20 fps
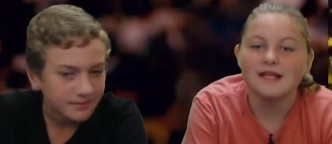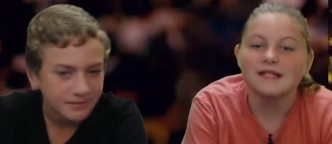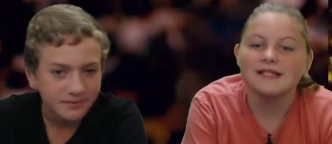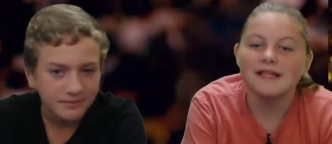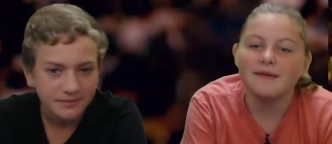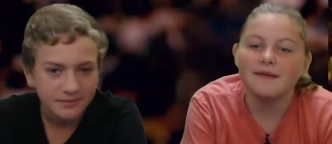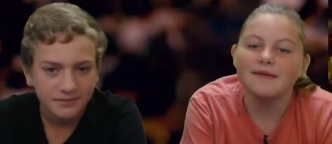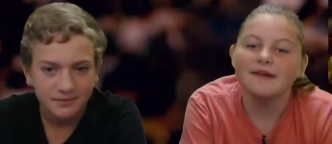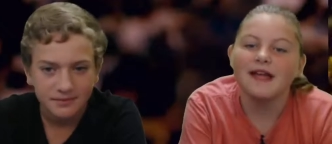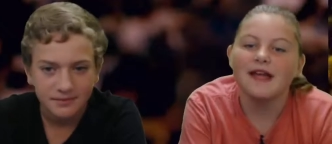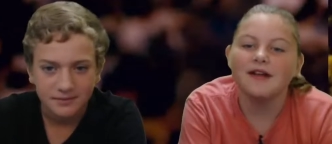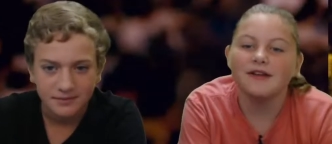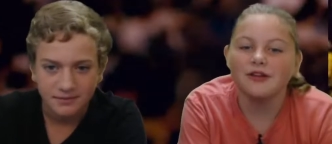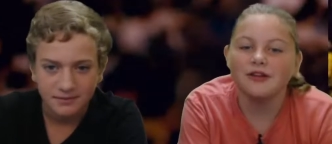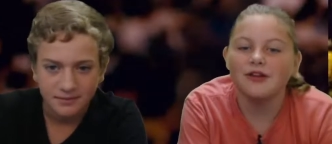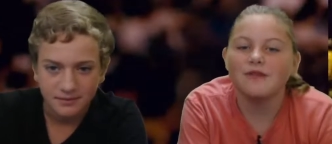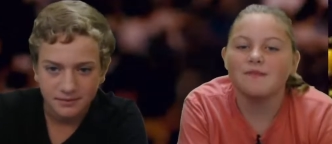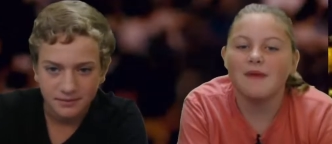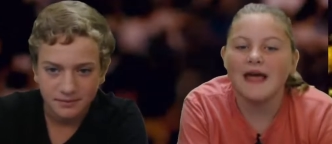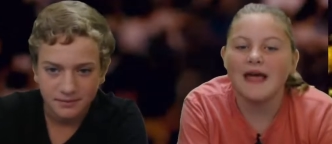
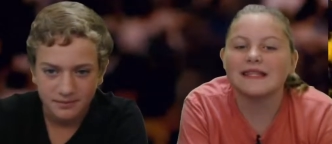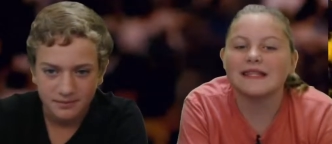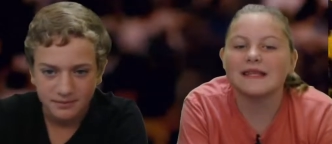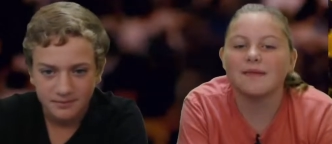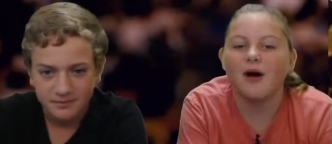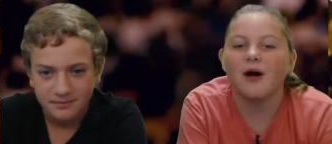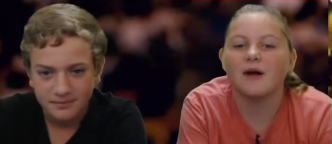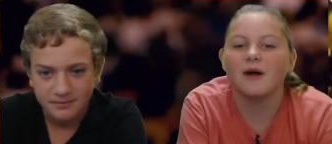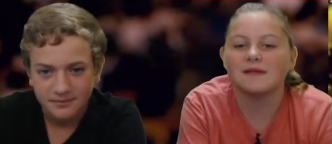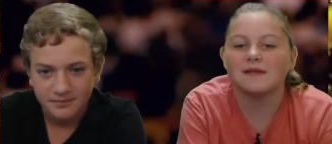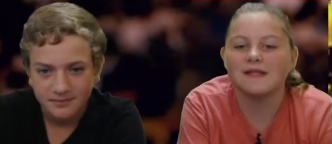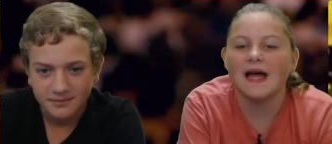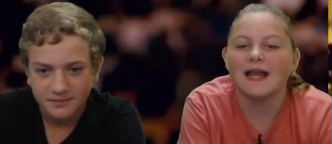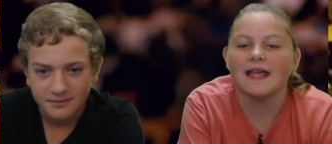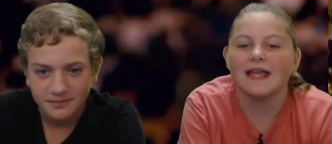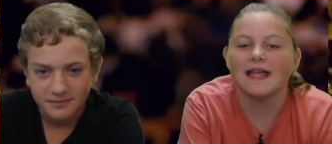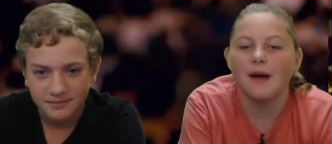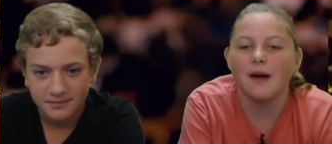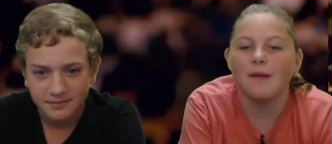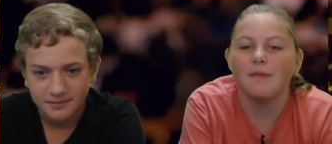Speaker 1: Summertown Youth Basketball is
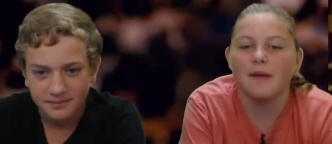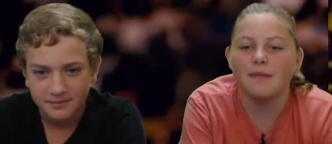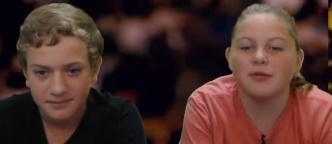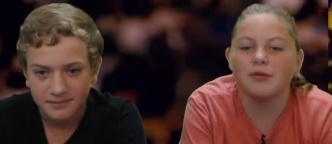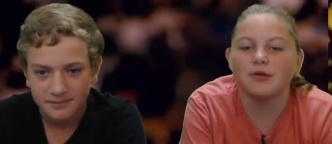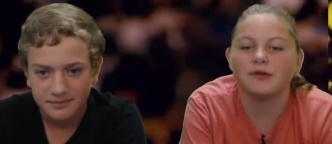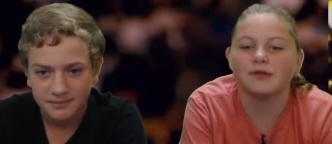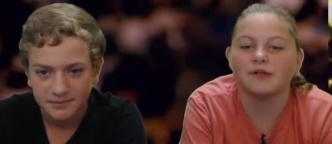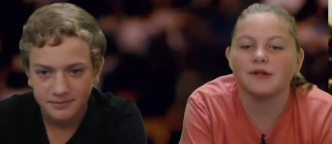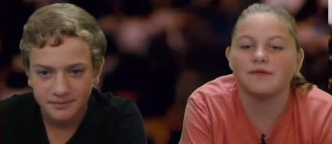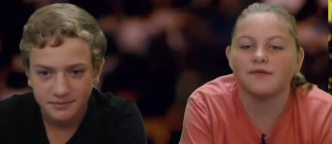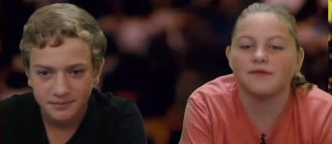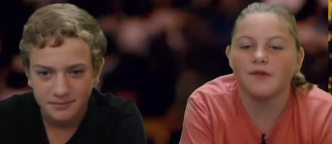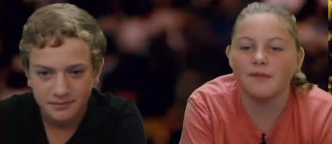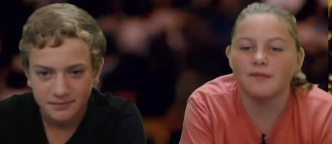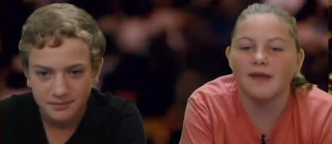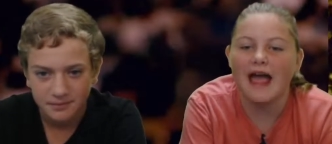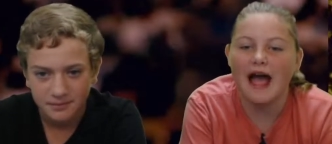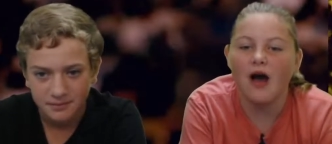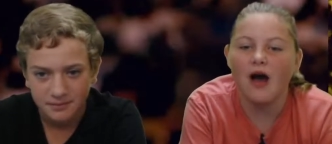signing up members
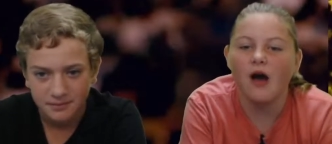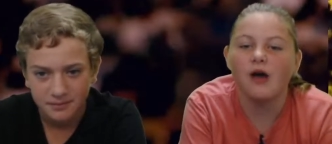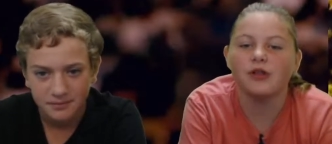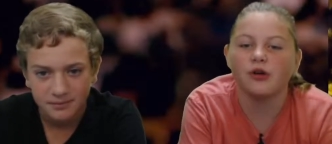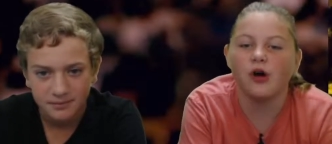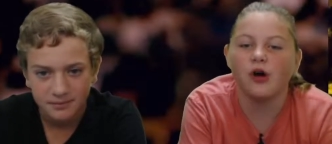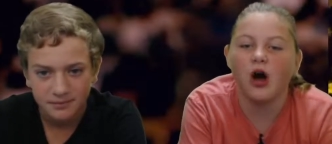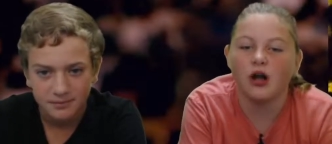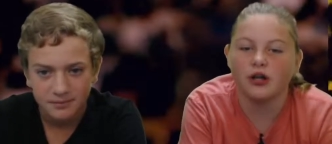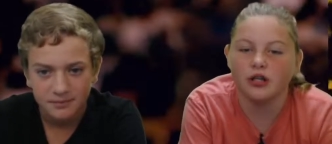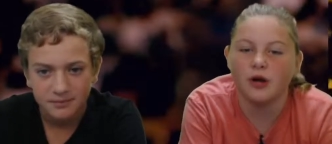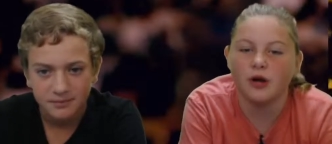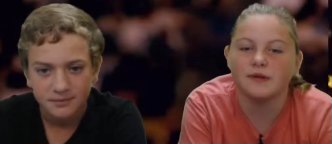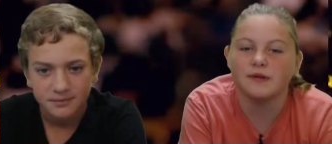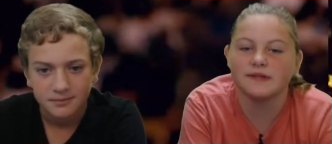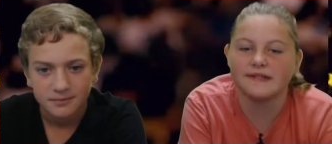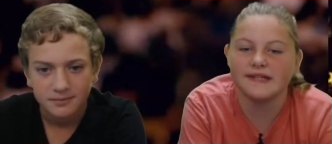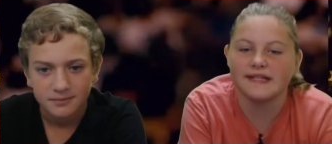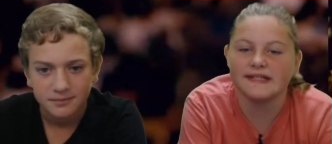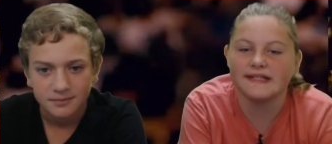from now until October
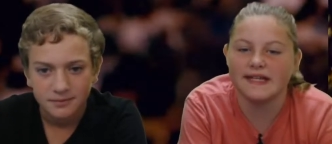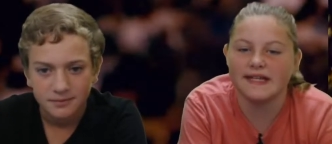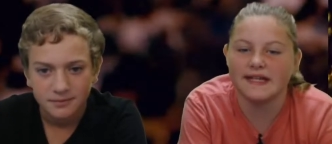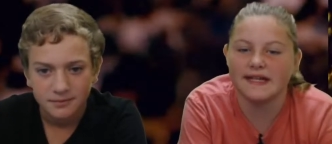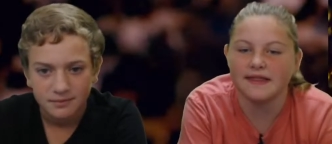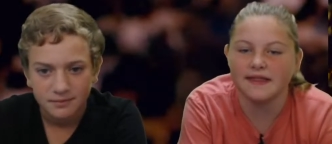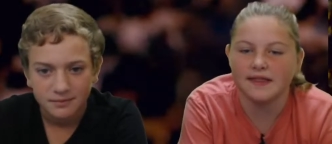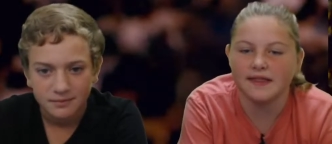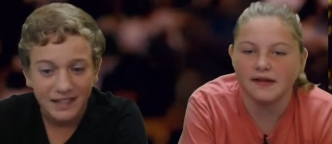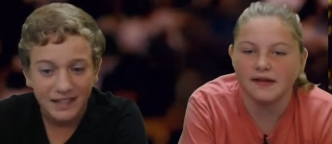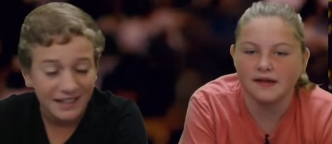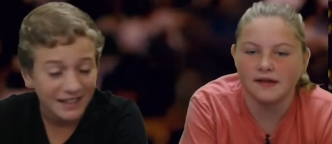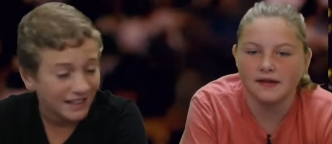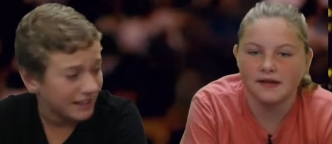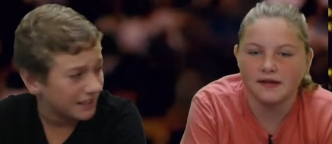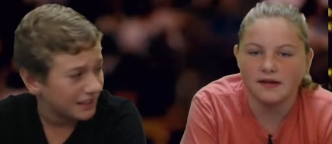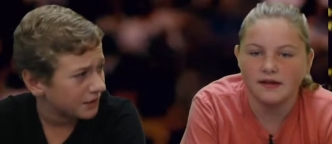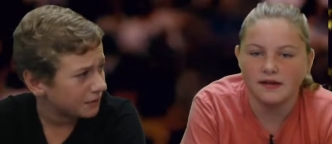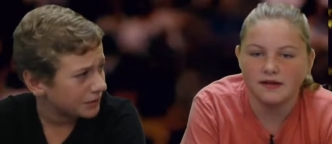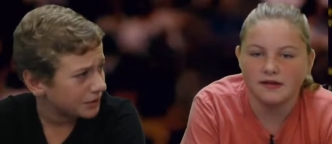16th. Can
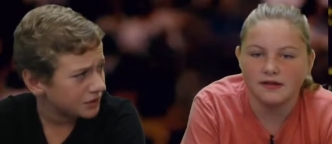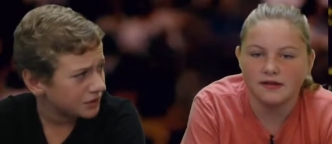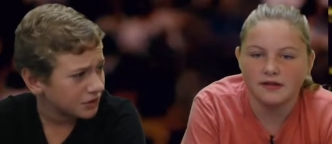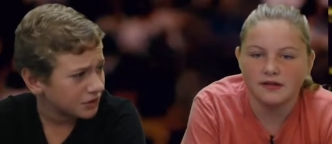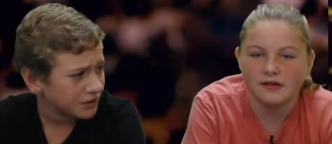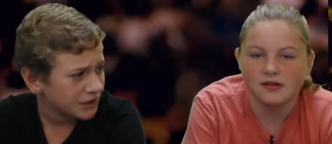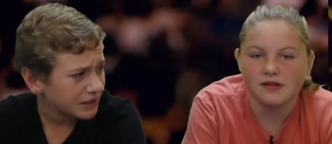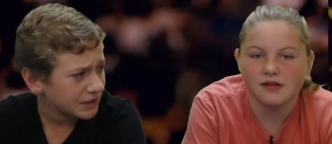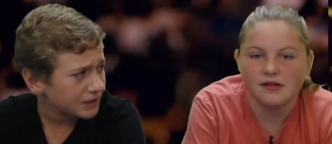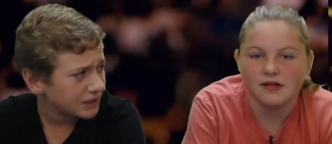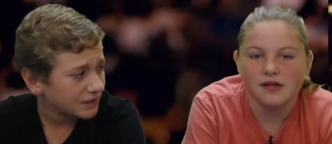anyone join?